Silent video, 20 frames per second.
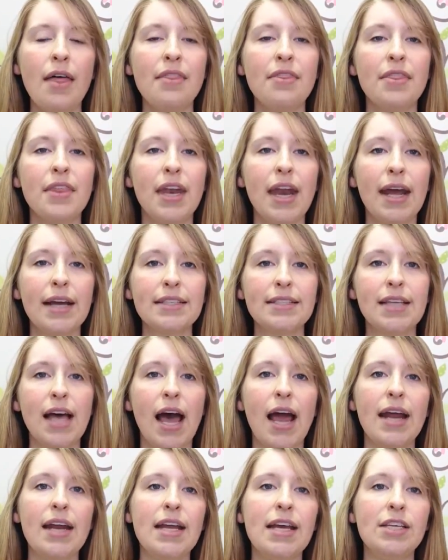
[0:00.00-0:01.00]
The next
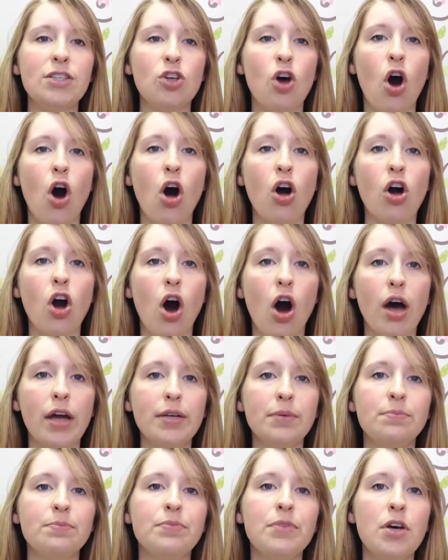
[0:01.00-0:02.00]
sign is all gone.
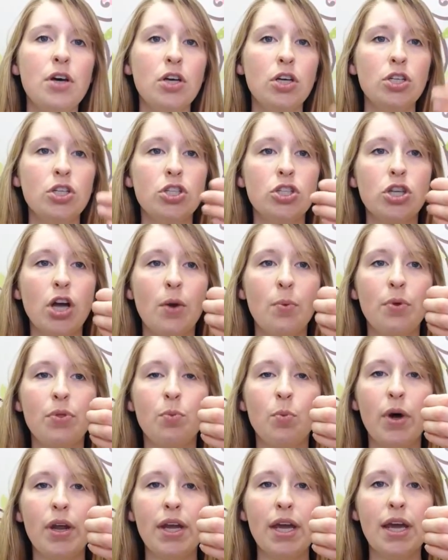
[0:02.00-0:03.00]
Start with
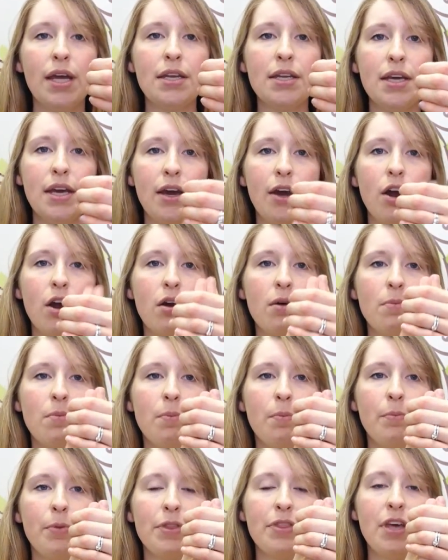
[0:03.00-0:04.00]
one hand here,
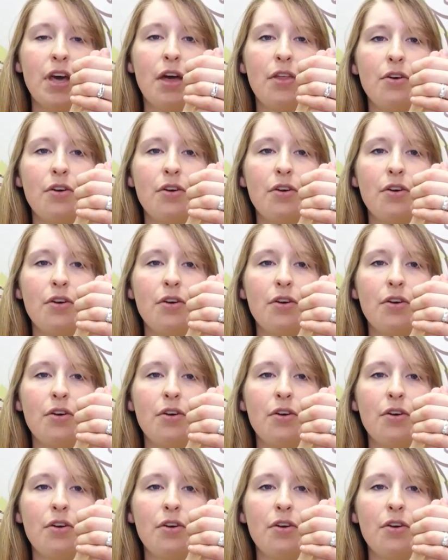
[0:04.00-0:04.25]
put the other